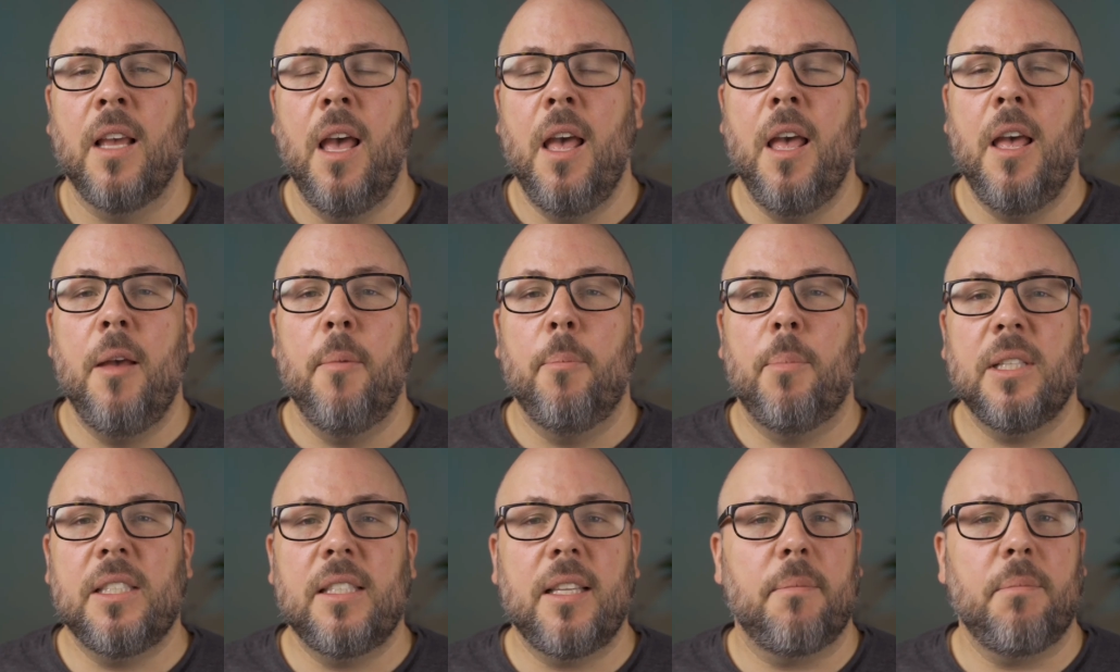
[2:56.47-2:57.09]
us,
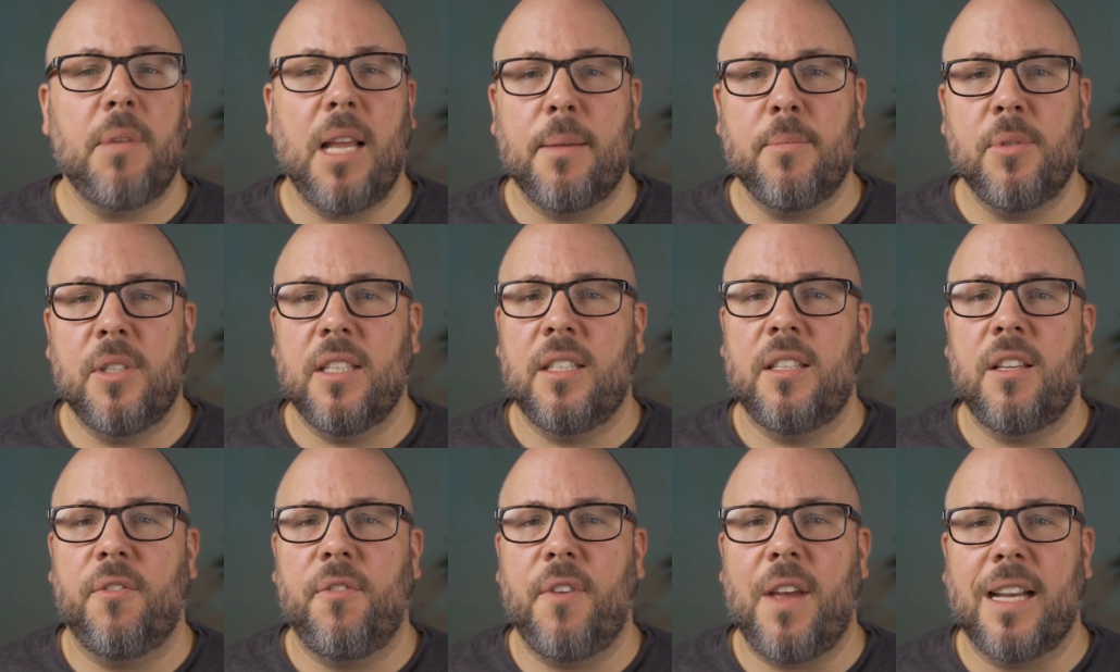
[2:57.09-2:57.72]
but
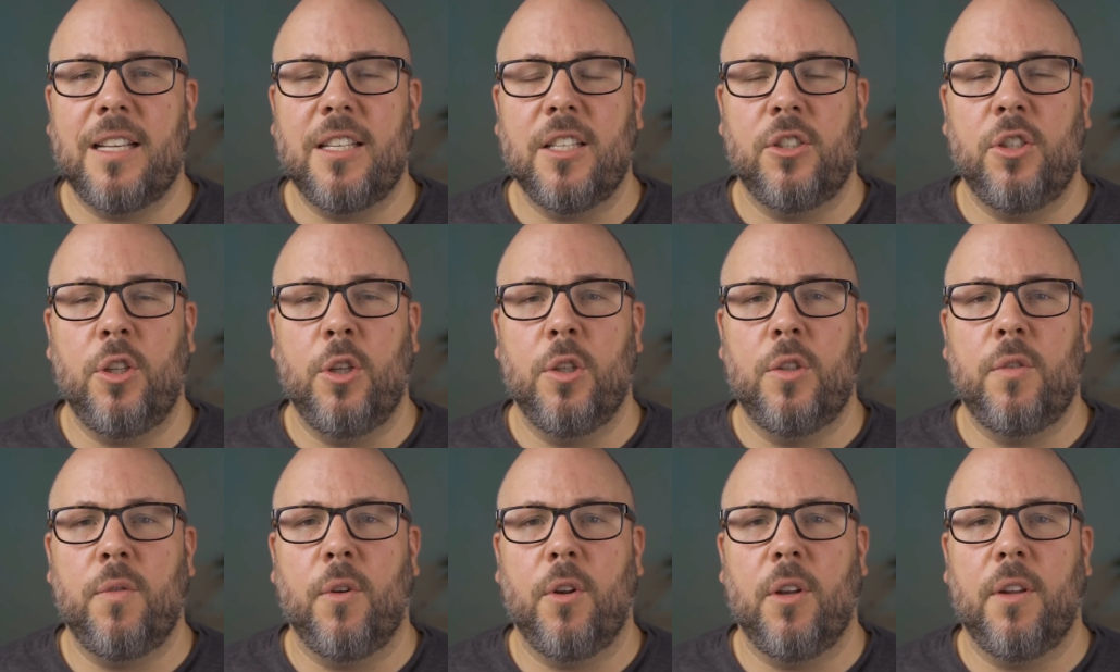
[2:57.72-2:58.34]
sometimes this effect
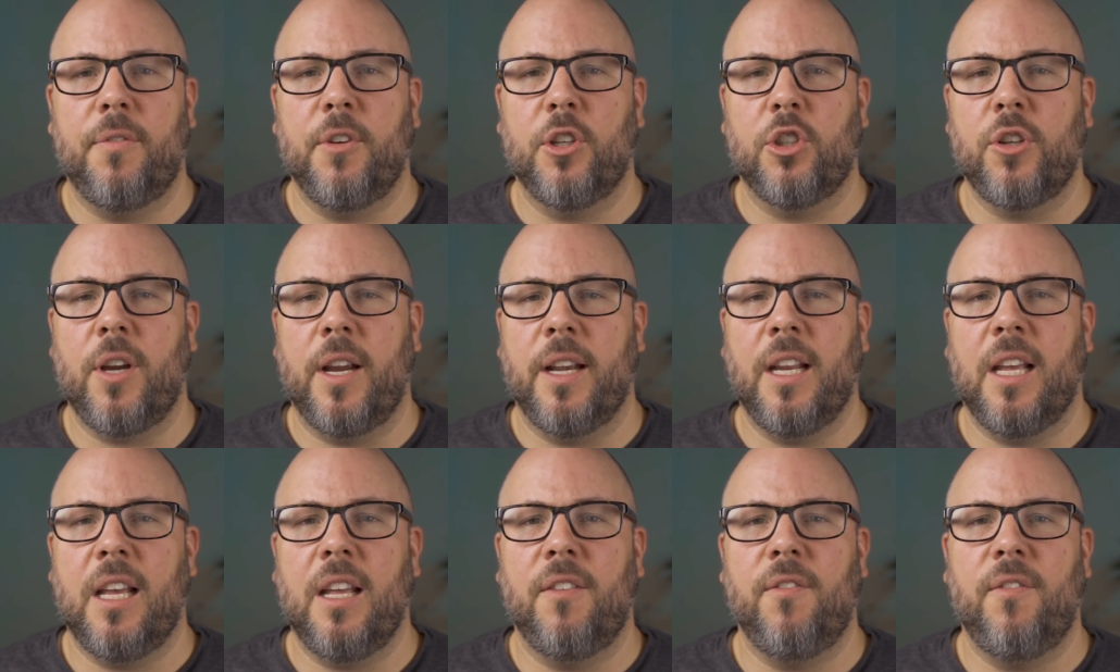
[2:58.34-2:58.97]
is useful if
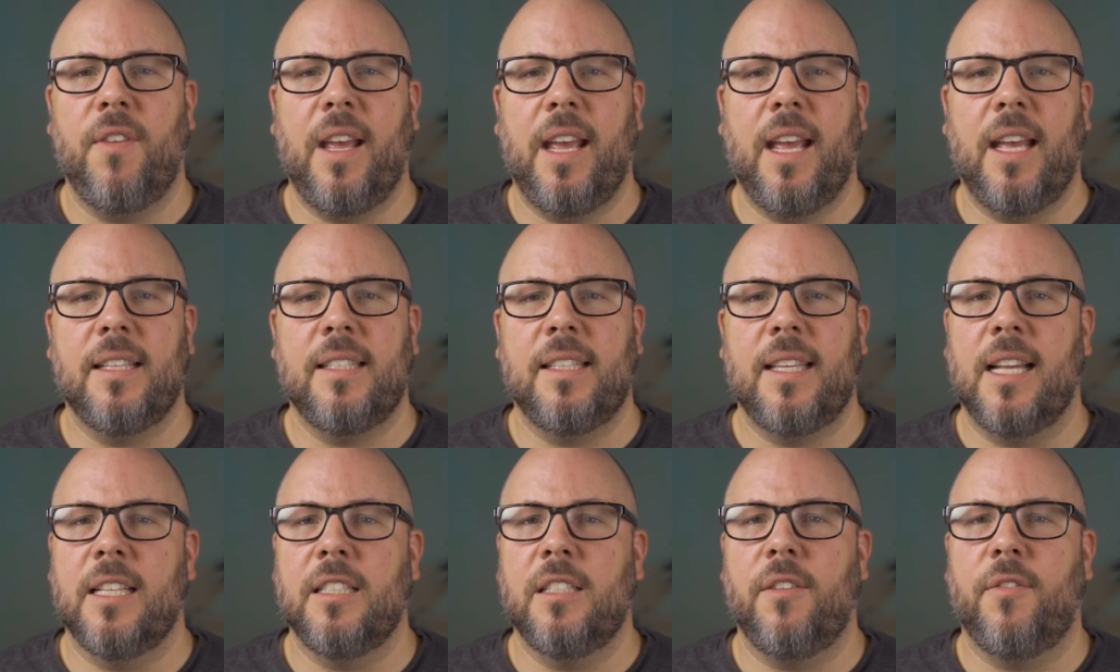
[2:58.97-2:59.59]
you're trying to
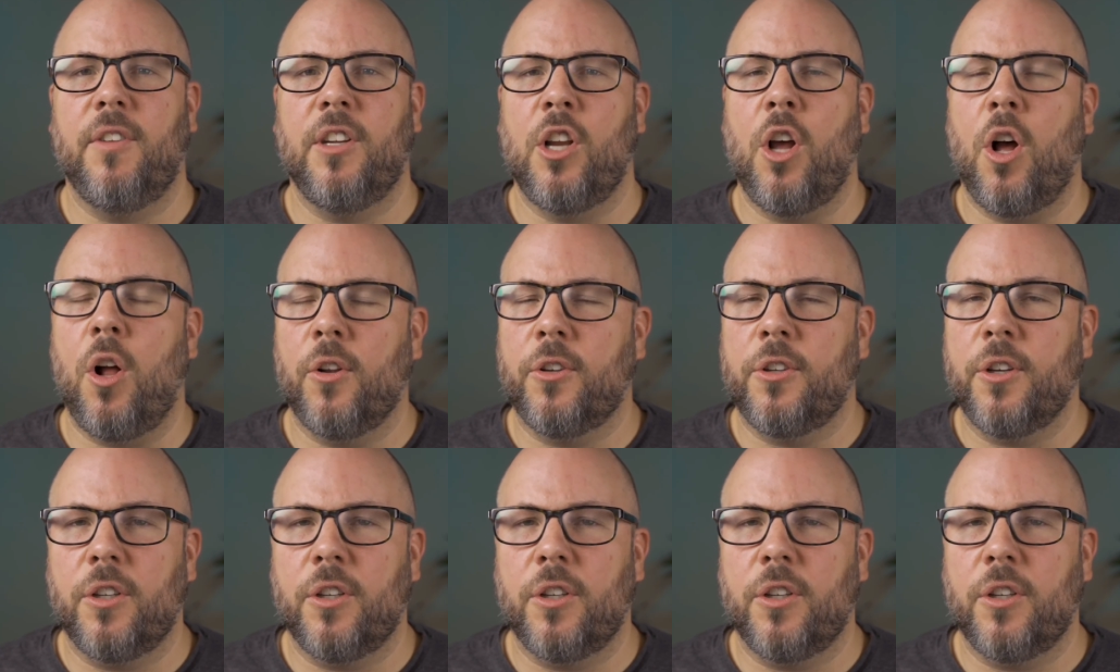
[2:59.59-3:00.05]
convey a sense of an